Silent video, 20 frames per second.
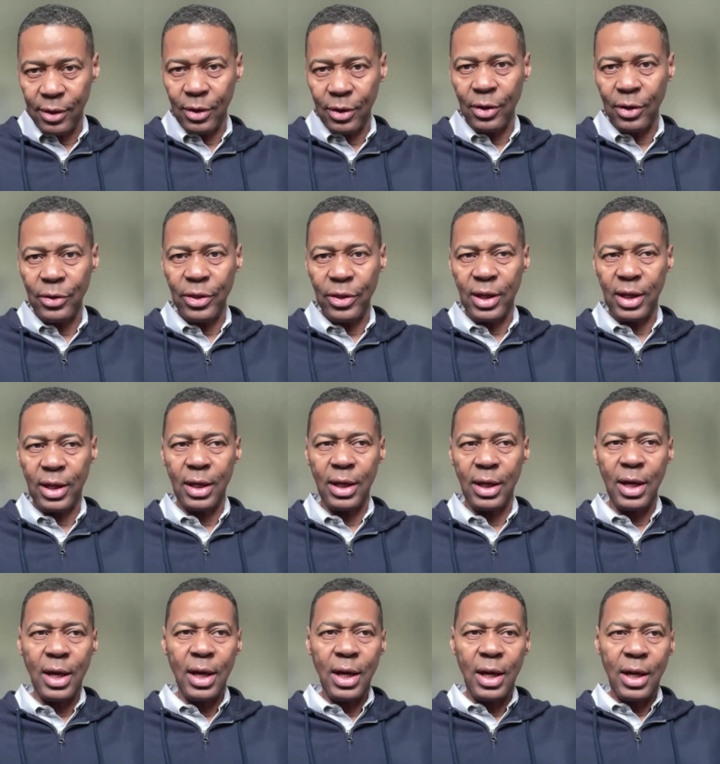
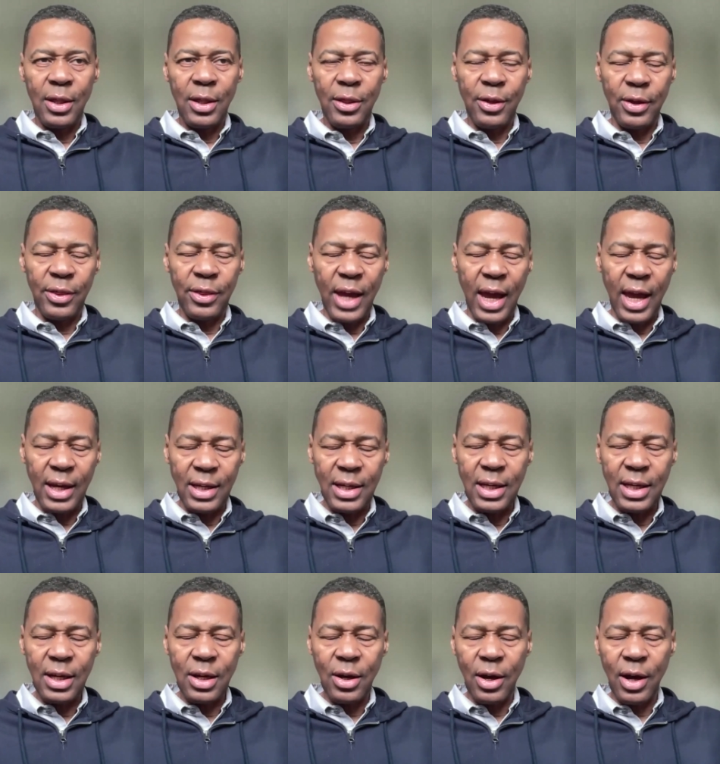The
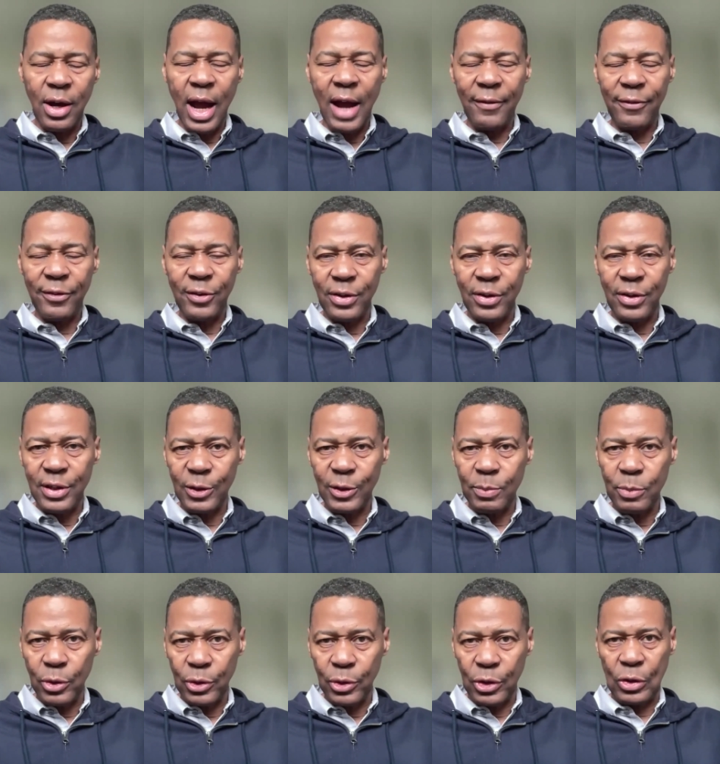idea after
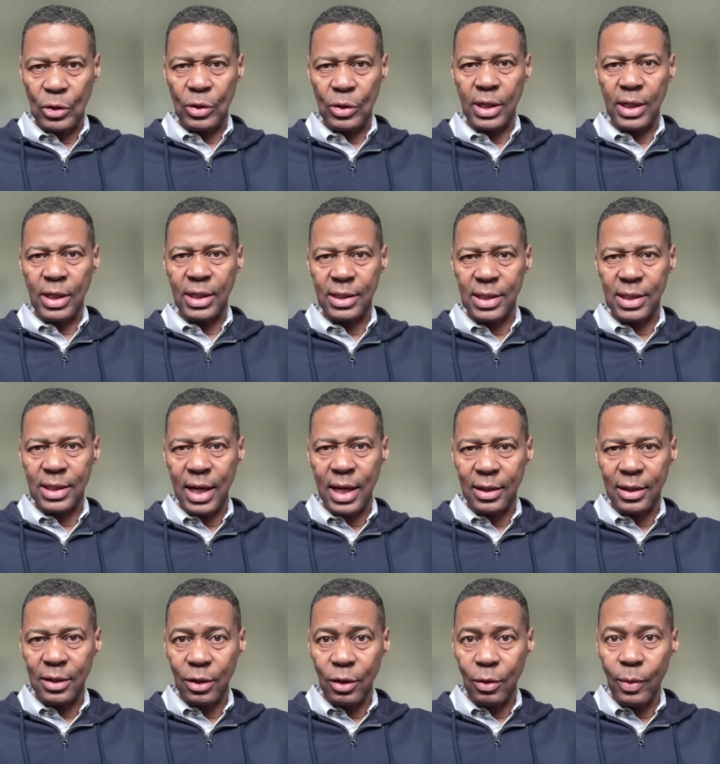this module is
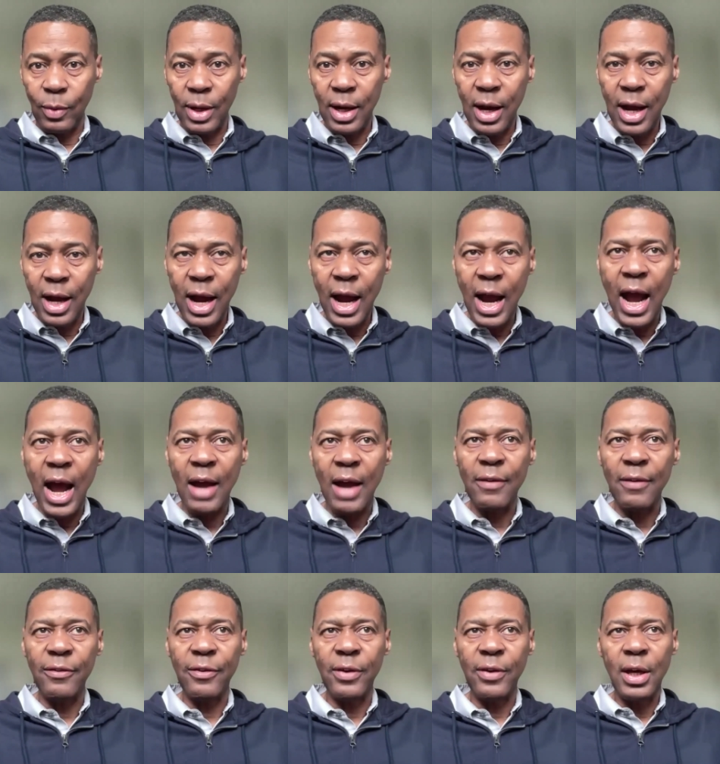that you will
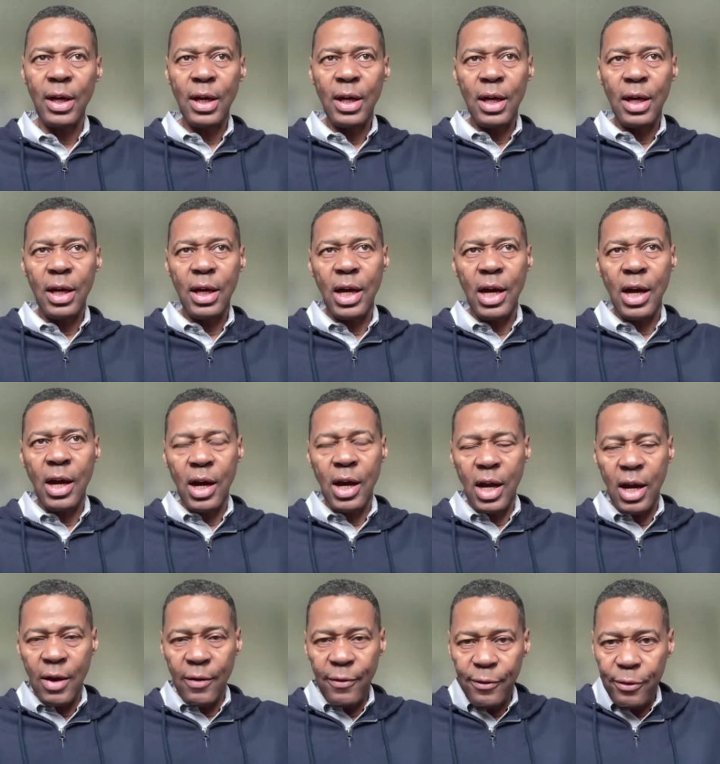have
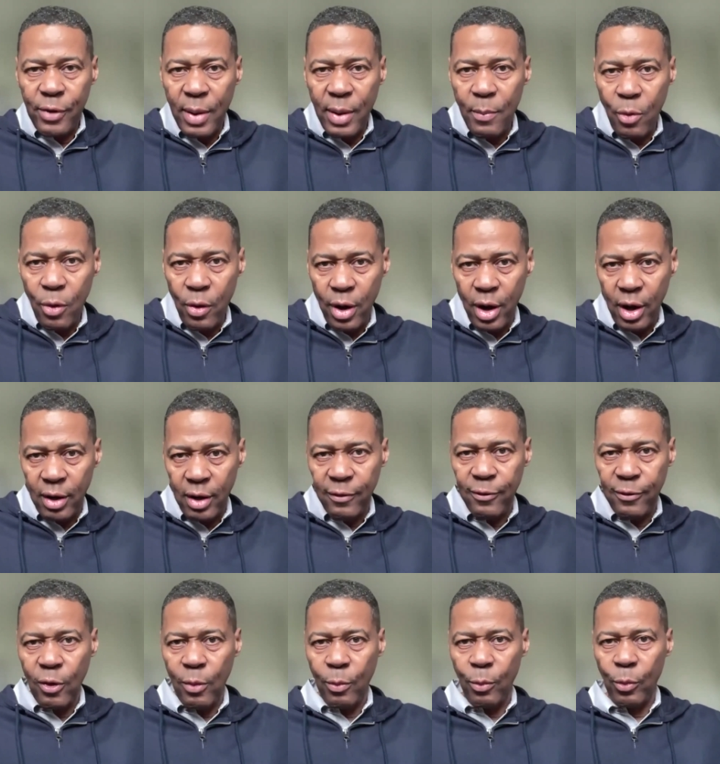a
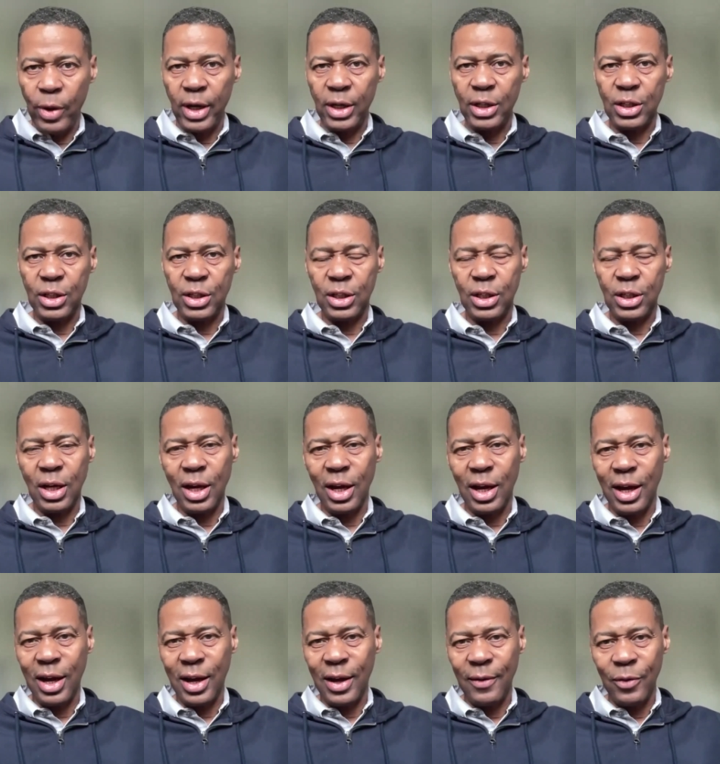framework from which
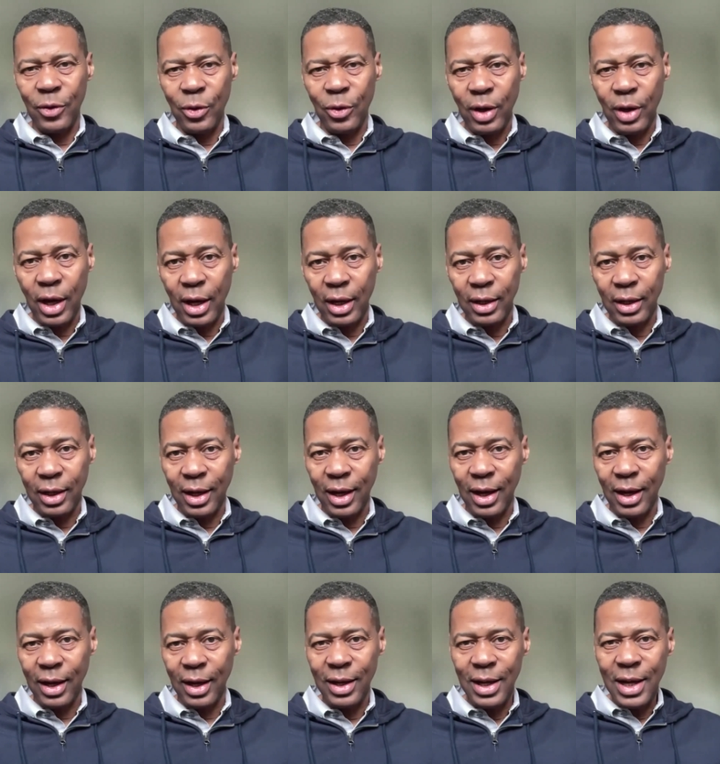you
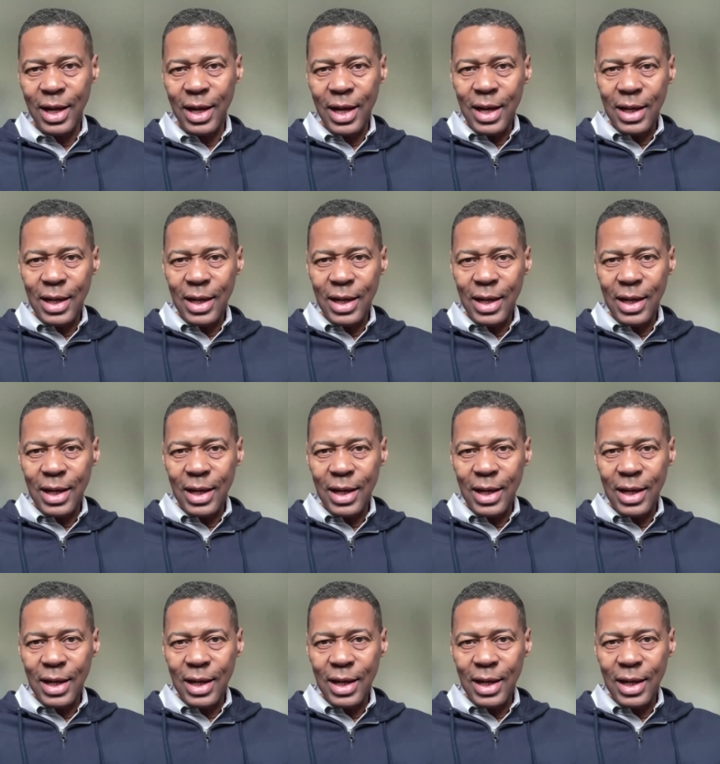can